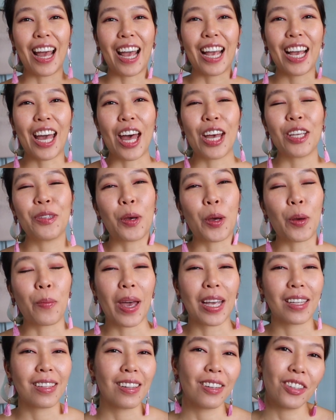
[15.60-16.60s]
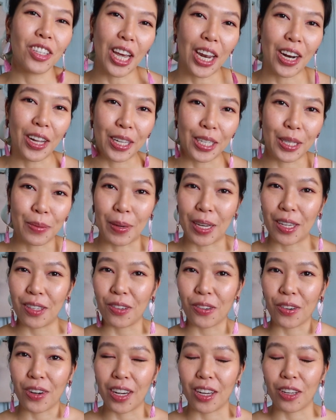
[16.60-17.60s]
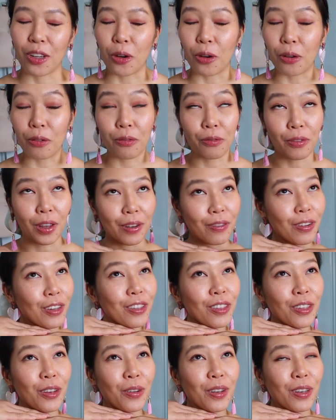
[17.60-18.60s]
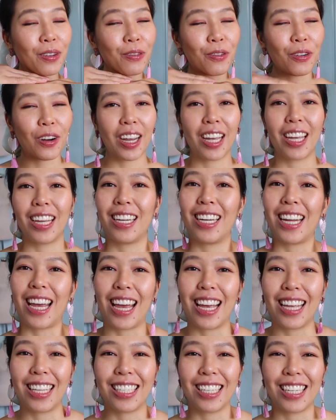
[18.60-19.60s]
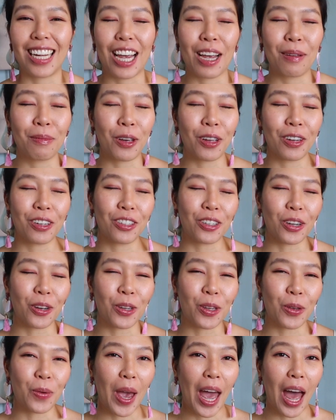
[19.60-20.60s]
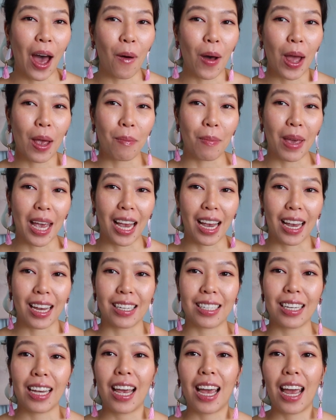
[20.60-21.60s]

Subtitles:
Hey guys, welcome back to the channel. It's me, Sarah, your favorite sewing friend, and today I'm going to show you how I made